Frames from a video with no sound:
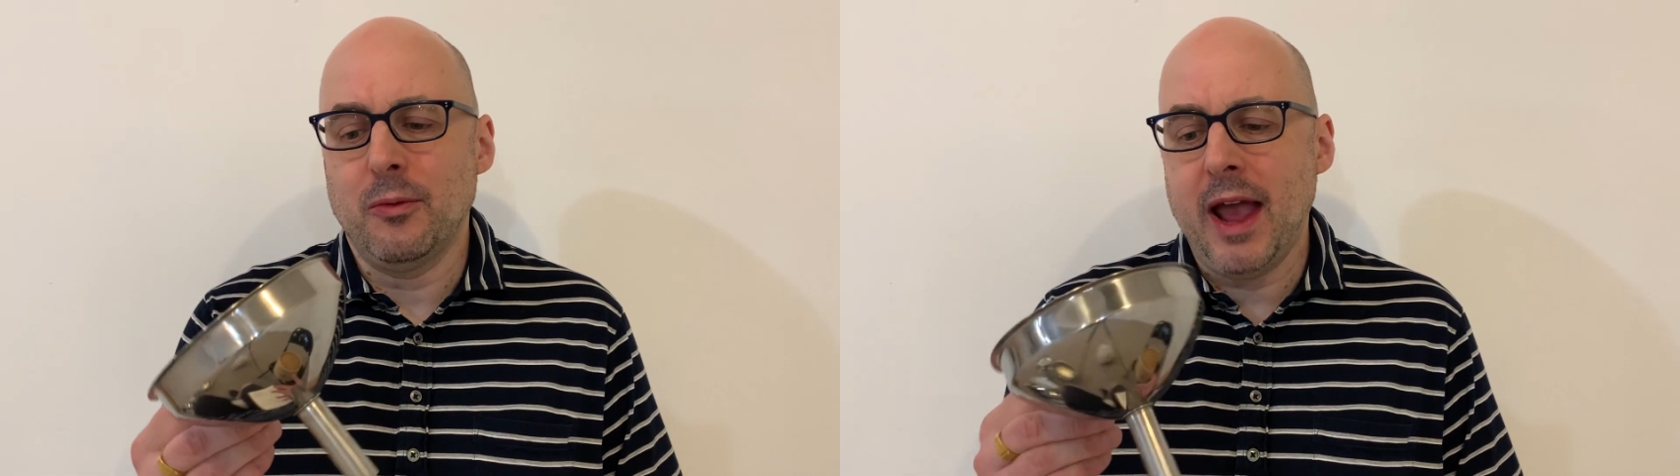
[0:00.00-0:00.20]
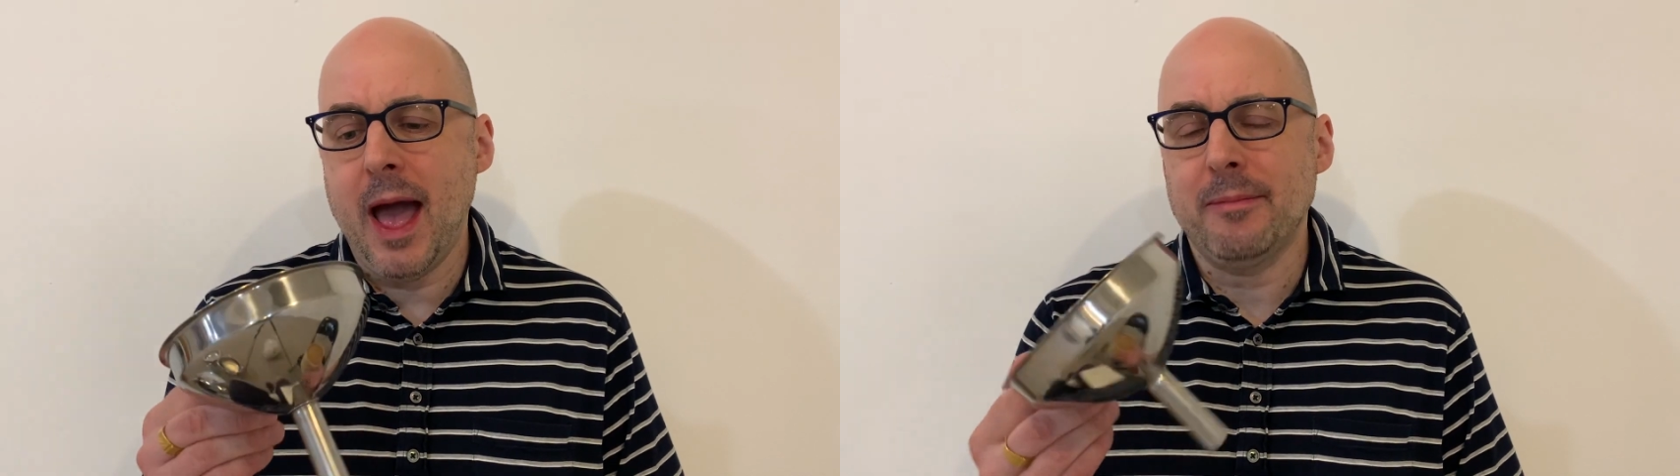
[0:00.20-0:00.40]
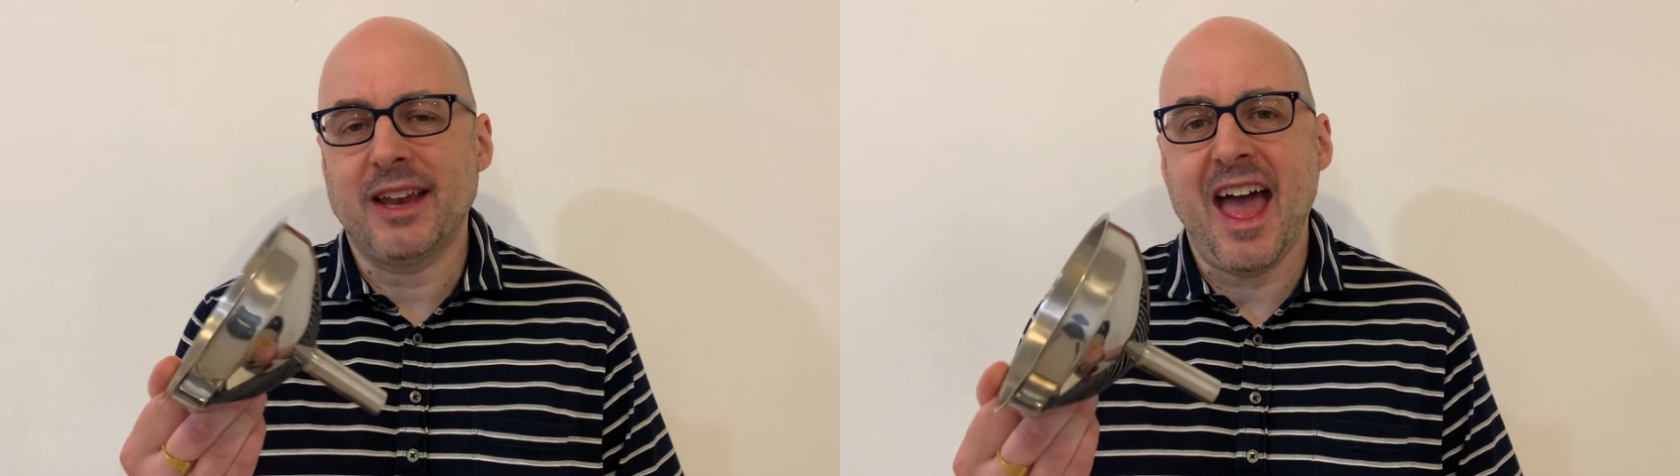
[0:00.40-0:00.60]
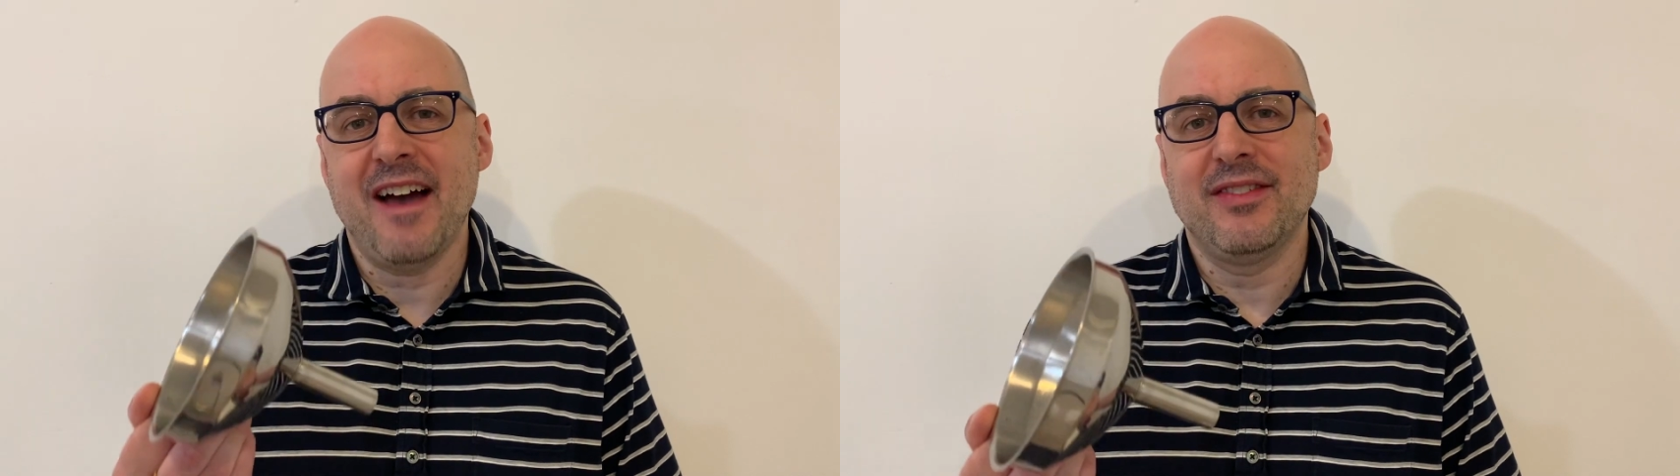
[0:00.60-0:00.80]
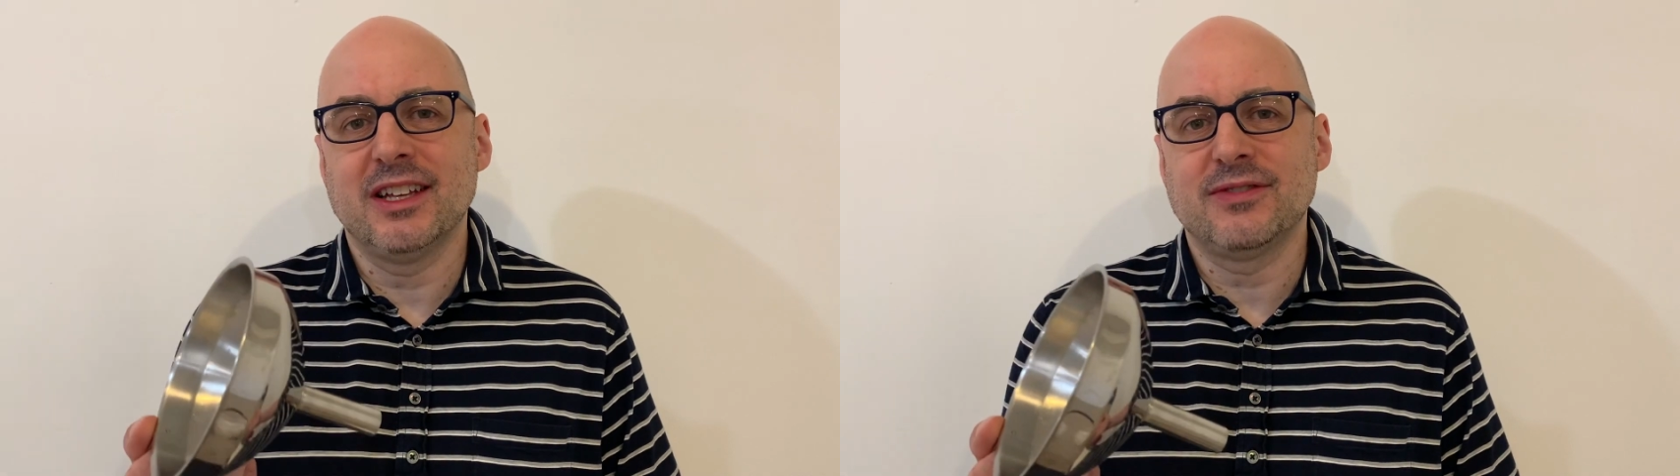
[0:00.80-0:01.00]
we happen to
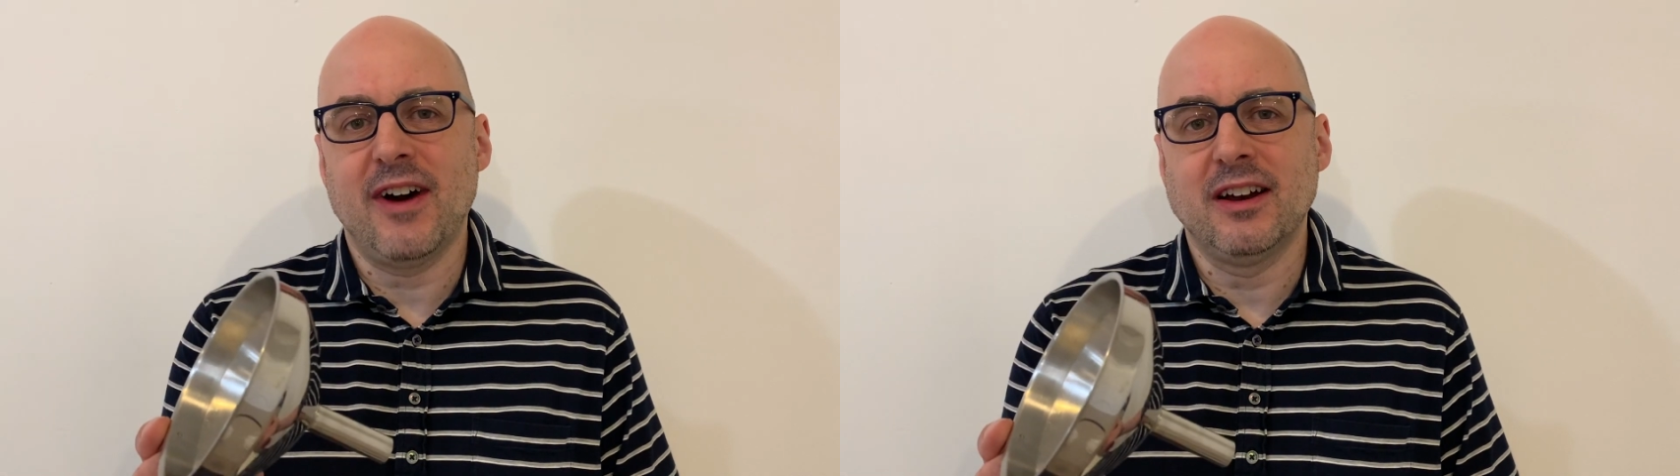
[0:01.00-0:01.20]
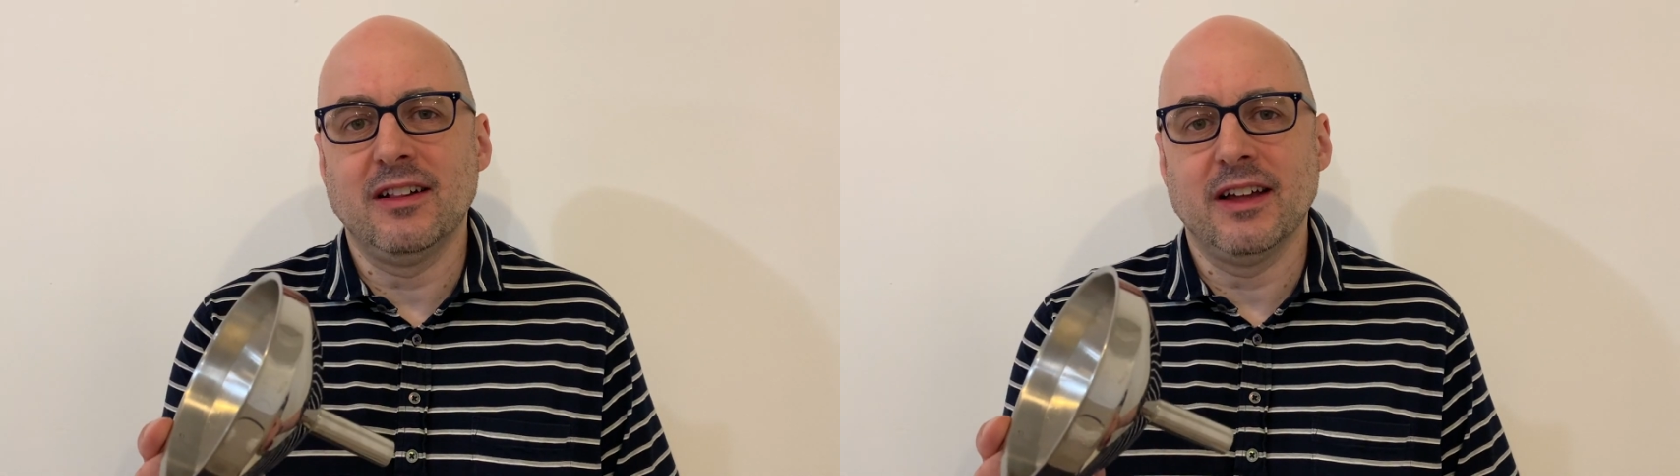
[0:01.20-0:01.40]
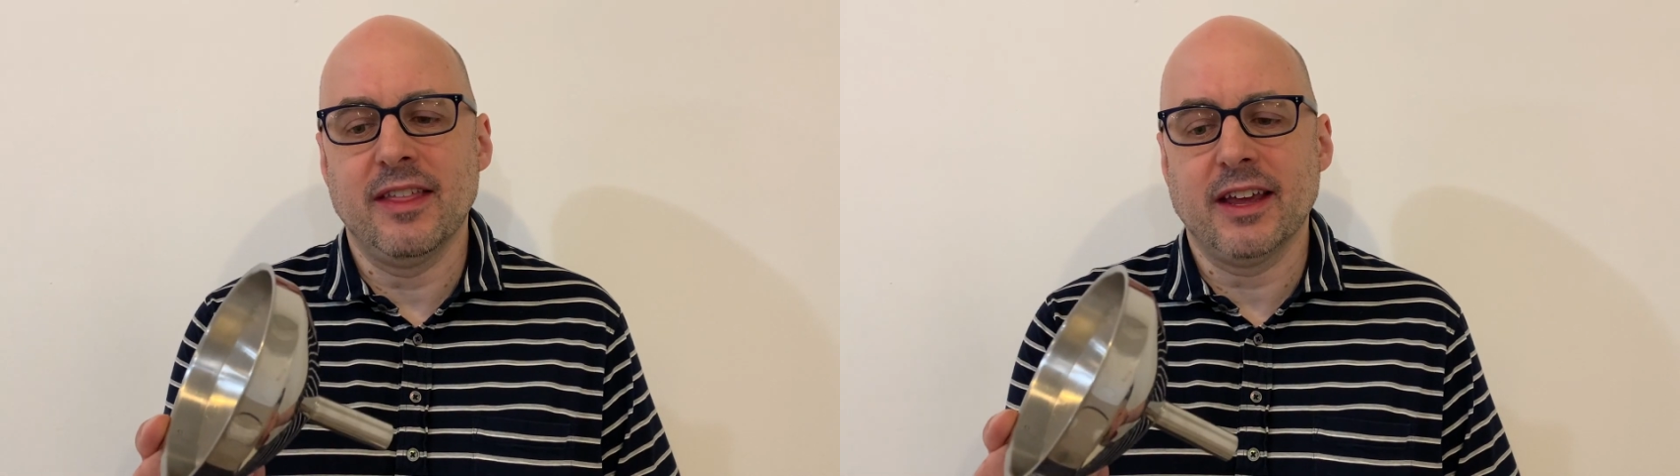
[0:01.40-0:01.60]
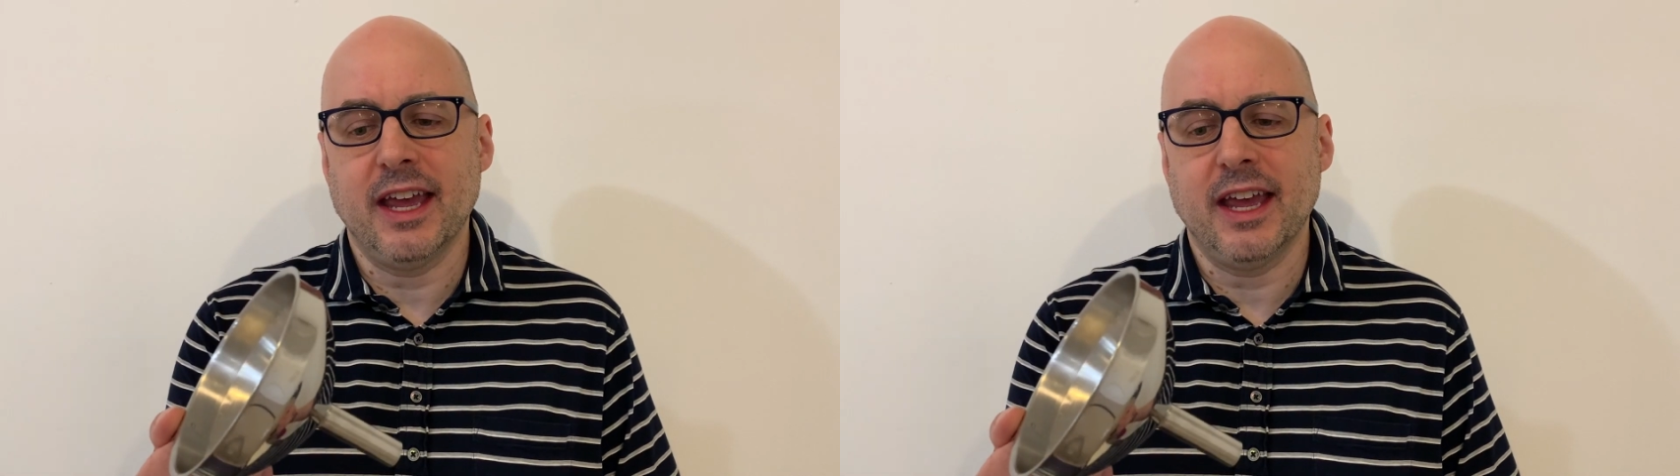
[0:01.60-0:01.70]
have this funnel in the